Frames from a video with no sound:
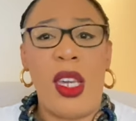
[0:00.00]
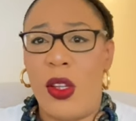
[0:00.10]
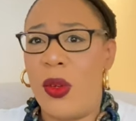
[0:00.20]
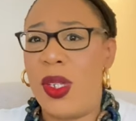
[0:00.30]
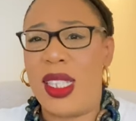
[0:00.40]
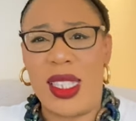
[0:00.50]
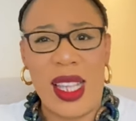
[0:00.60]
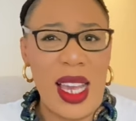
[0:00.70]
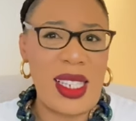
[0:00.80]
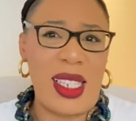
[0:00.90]
you know, he's a
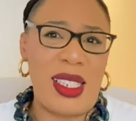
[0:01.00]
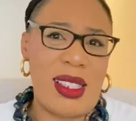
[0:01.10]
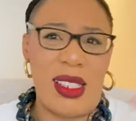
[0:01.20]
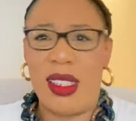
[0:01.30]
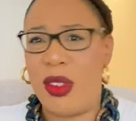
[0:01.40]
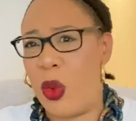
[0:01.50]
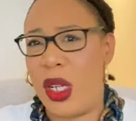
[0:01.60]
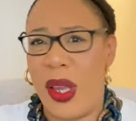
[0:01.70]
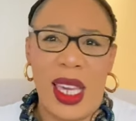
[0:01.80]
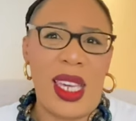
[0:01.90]
scientist, he doesn't want
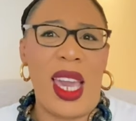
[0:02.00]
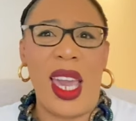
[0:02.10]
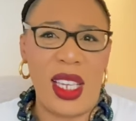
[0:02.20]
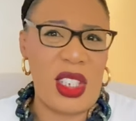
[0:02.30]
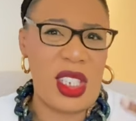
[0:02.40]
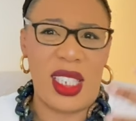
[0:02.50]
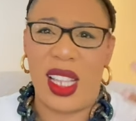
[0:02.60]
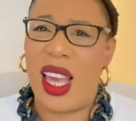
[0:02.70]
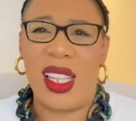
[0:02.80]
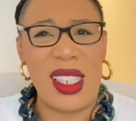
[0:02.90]
to engage, he's
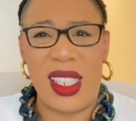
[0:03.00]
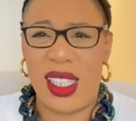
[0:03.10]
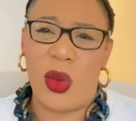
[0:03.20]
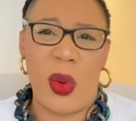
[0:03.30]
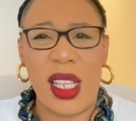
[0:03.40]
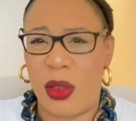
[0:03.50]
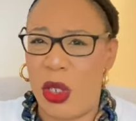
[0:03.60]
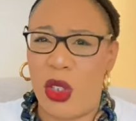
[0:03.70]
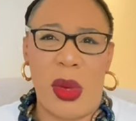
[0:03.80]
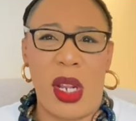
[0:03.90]
like, listen, don't ask
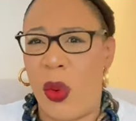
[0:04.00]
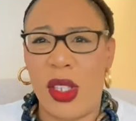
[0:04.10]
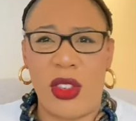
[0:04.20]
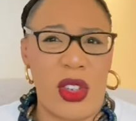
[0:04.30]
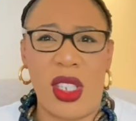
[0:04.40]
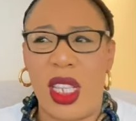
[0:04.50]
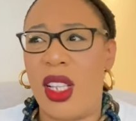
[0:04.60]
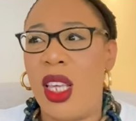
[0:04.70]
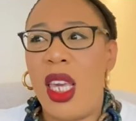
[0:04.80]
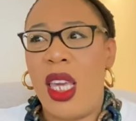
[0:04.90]
me too many questions, and